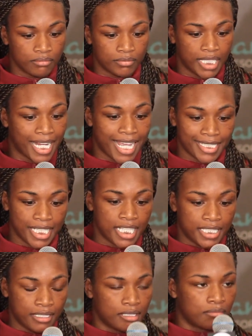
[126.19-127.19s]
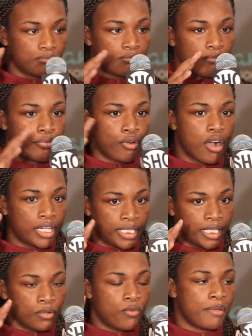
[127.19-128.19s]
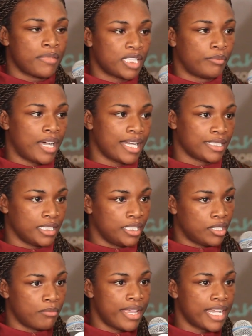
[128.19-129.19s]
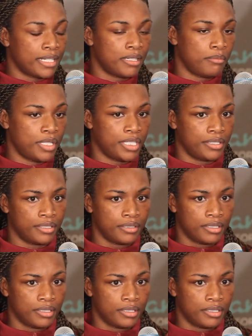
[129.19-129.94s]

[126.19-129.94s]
like I said, just broadening women's boxing, you know, making it bigger.